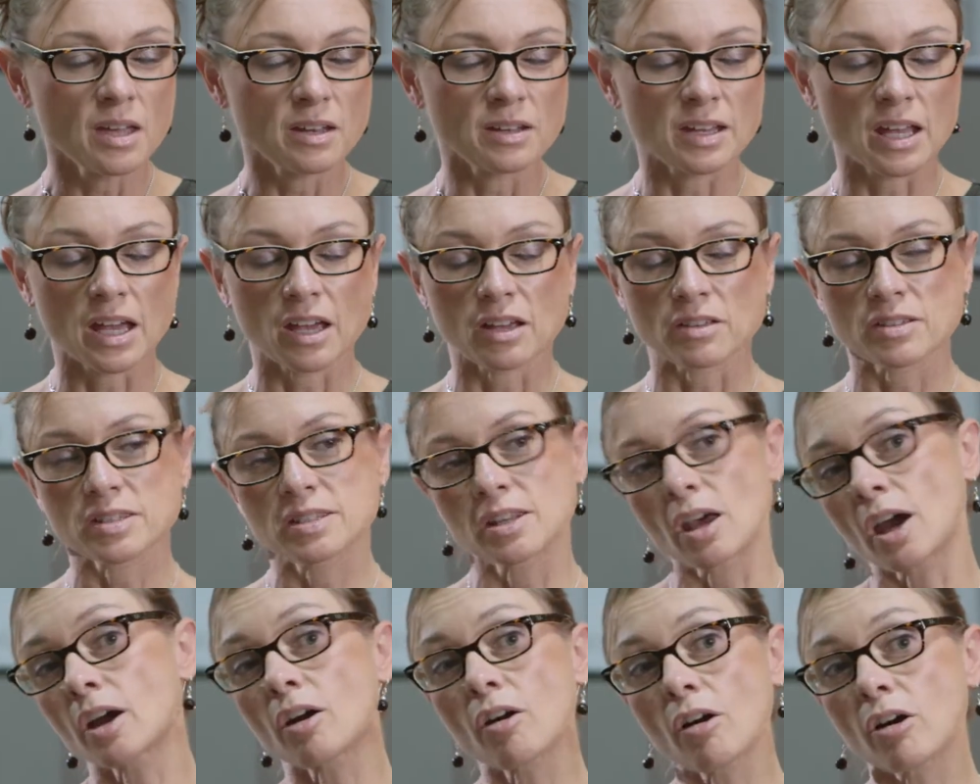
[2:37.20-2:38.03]
Now,
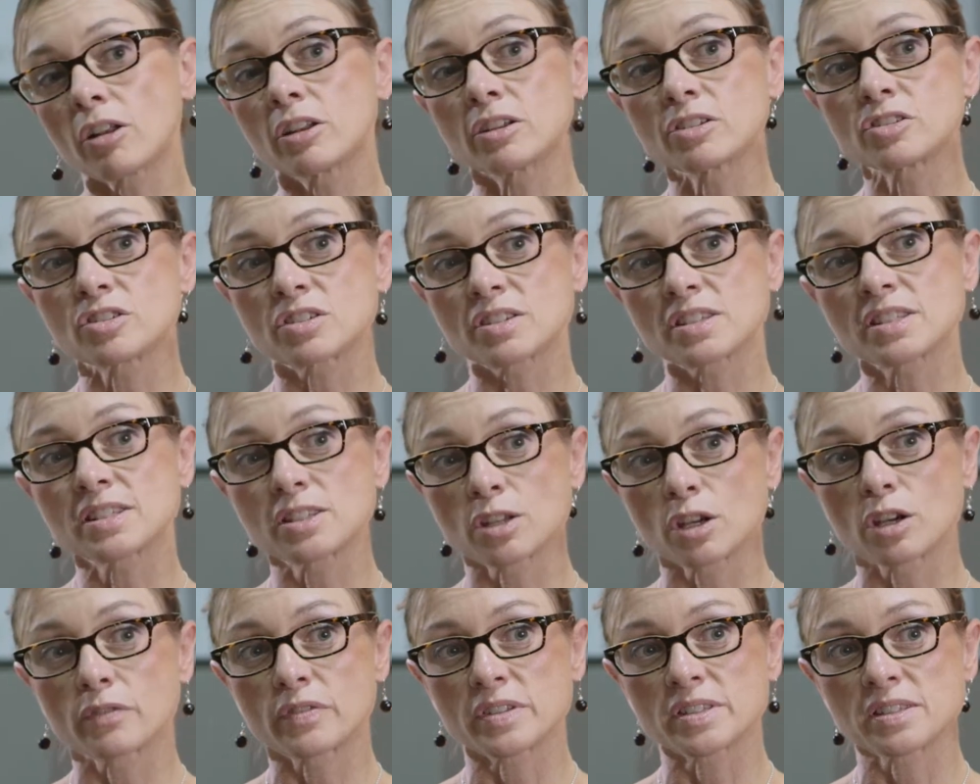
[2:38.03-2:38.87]
psychologist
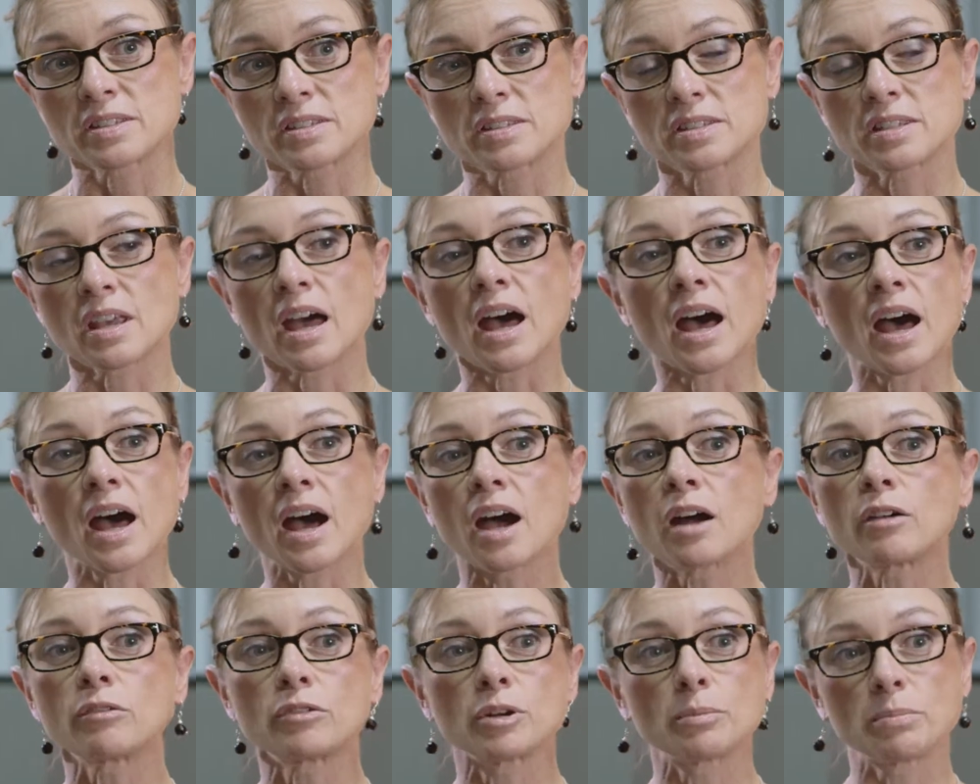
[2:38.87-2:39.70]
services
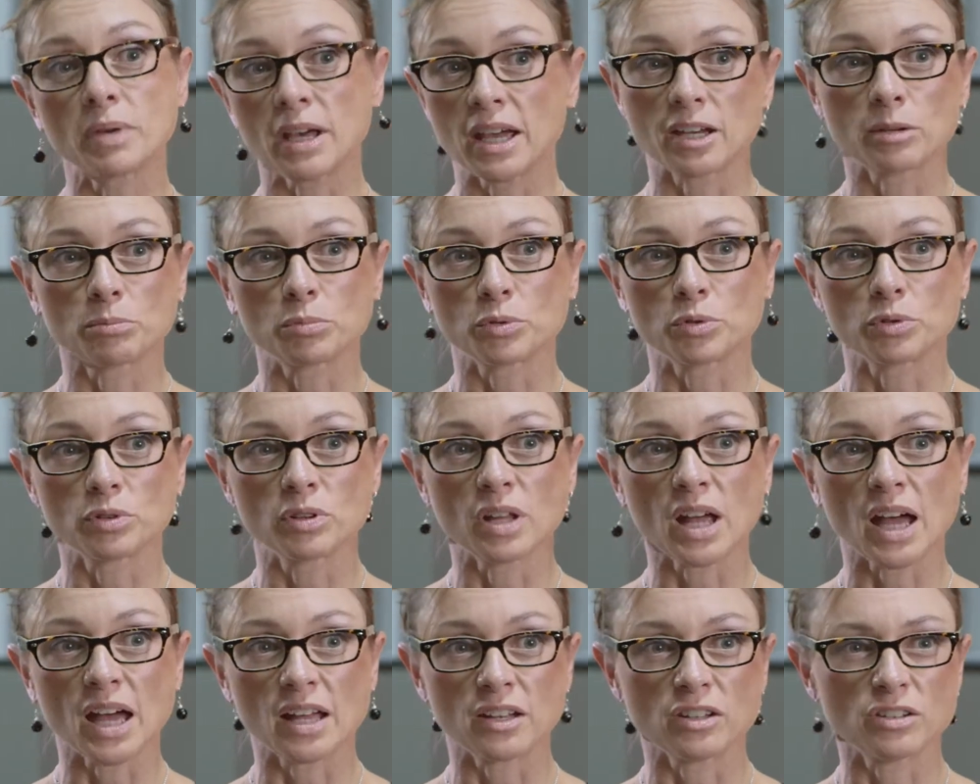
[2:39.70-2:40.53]
are
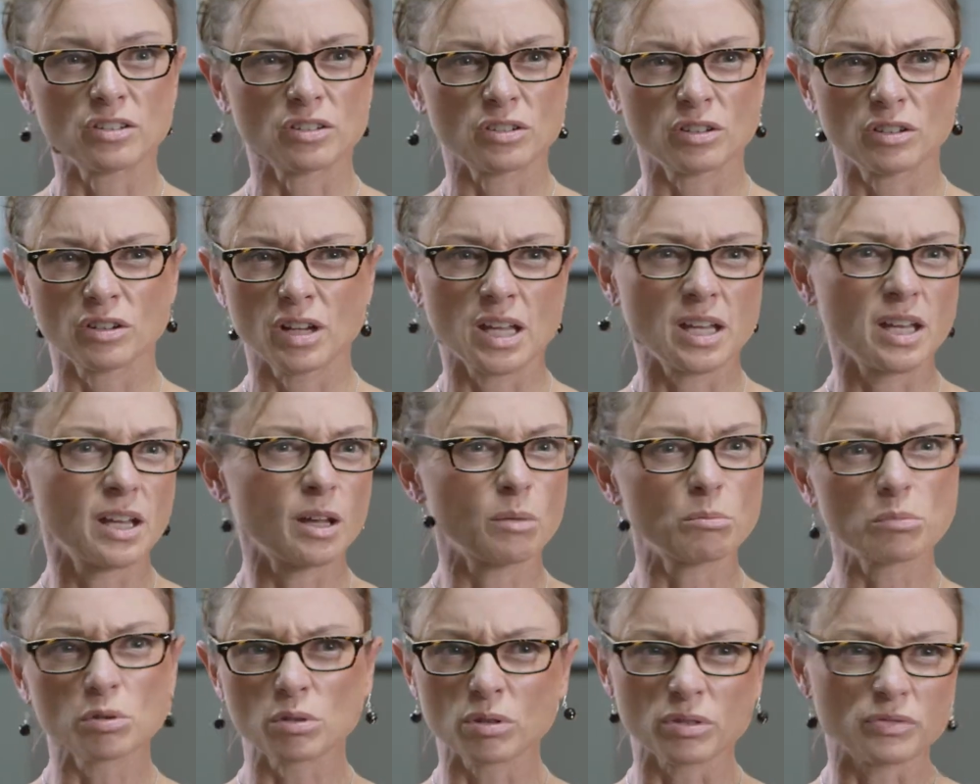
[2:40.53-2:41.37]
rebatable under a
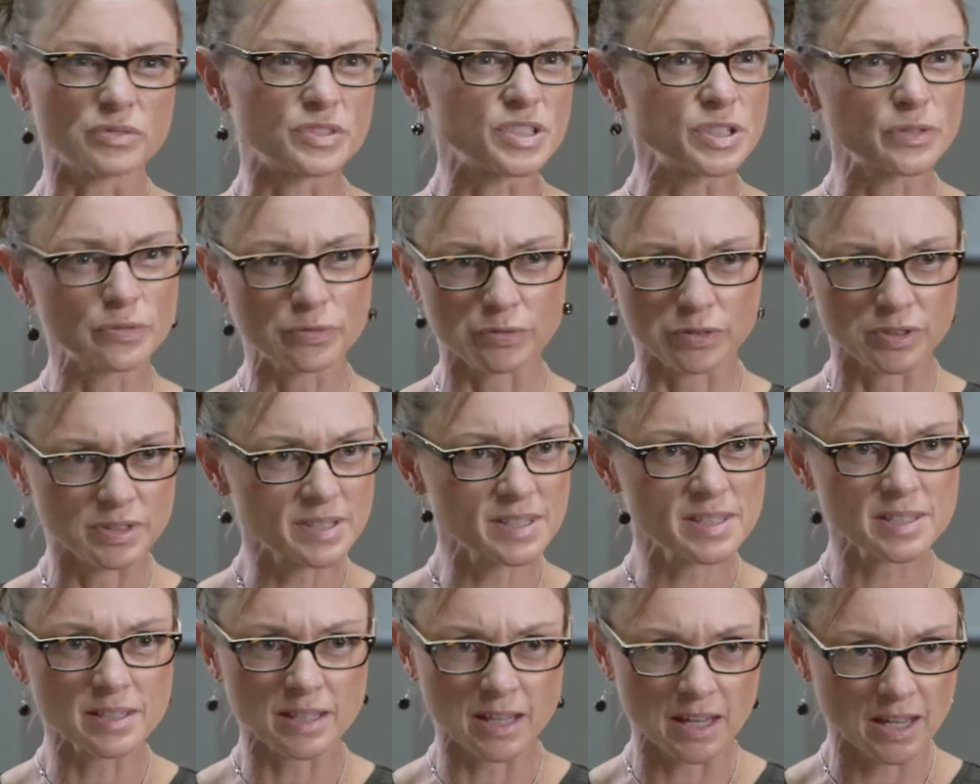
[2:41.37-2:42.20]
number of different
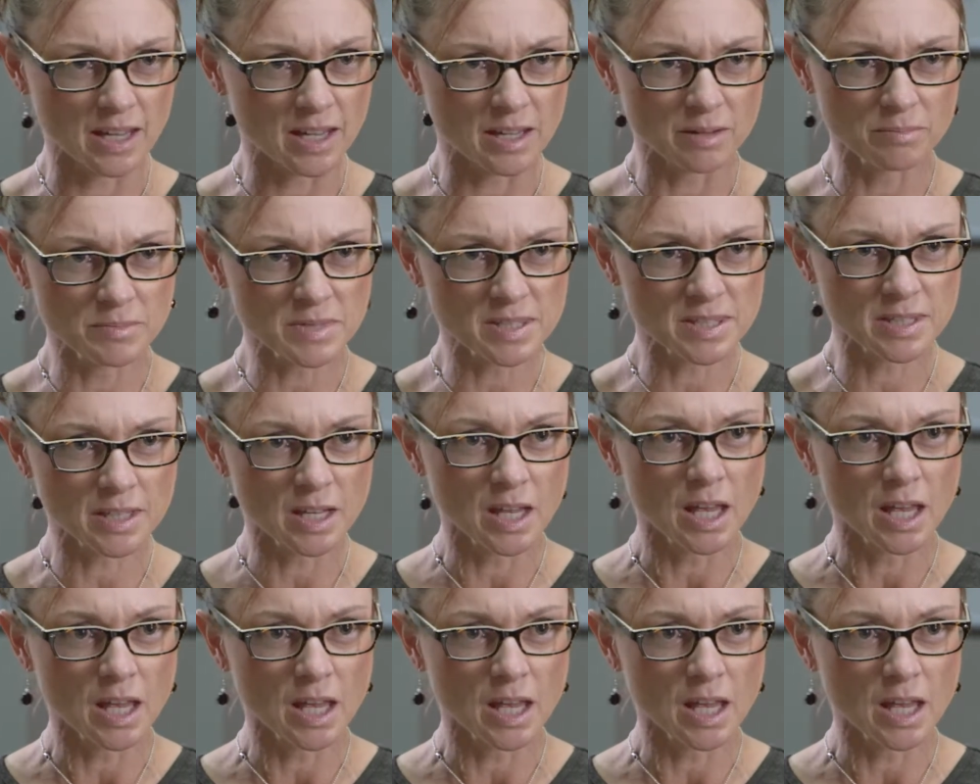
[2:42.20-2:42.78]
schemes,